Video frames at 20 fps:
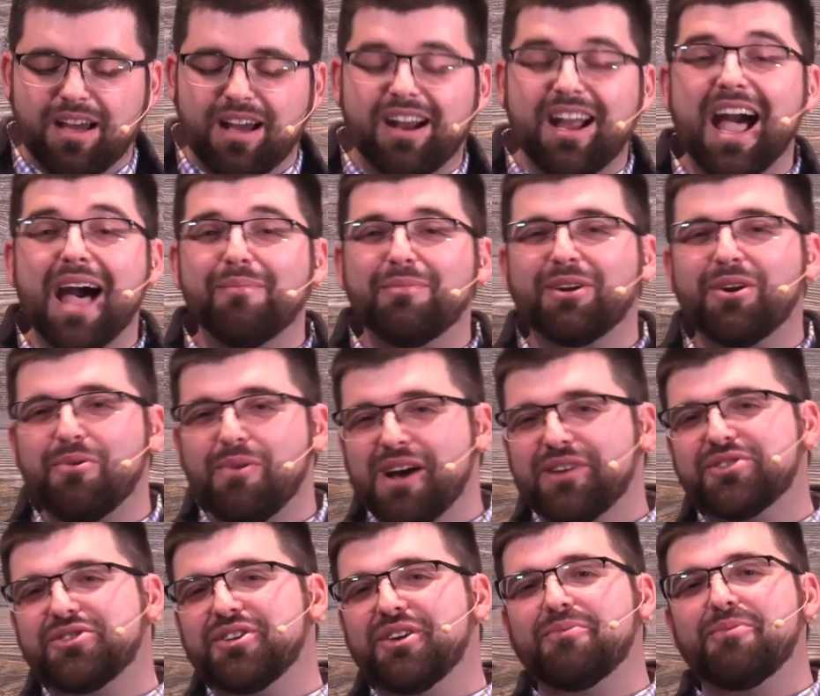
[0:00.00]
A common
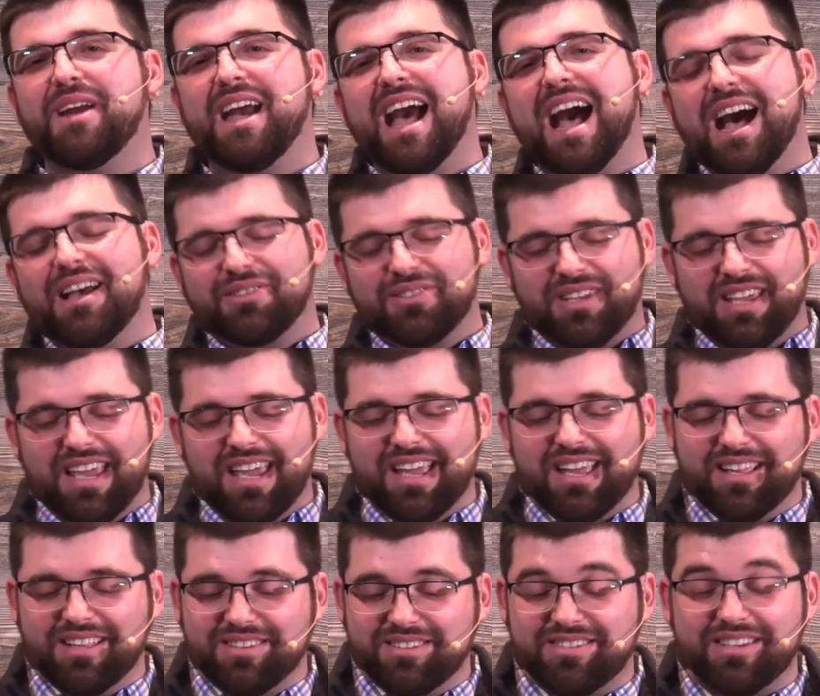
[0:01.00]
question we ask
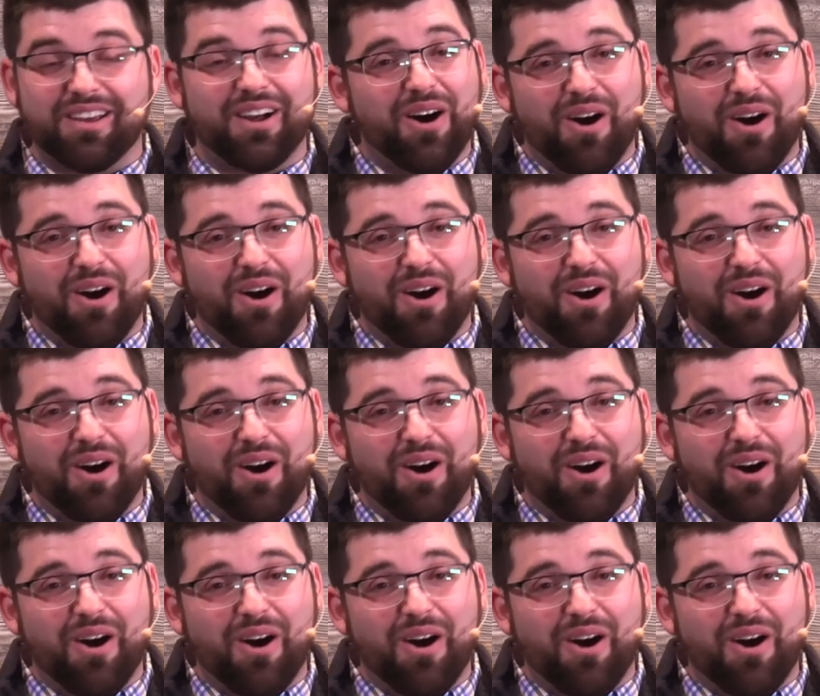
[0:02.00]
kids